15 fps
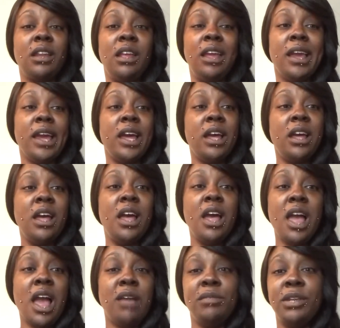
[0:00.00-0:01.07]
yeah
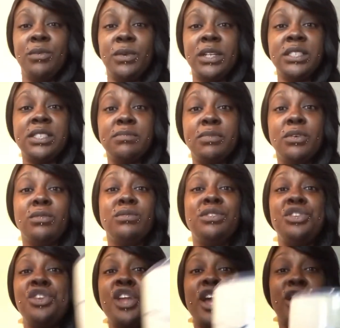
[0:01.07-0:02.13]
i be the one to spill
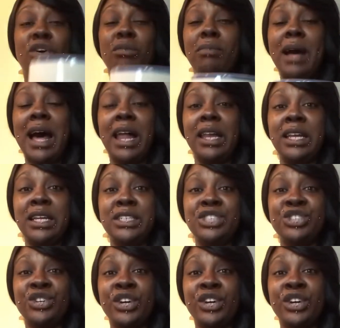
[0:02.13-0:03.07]
nail polish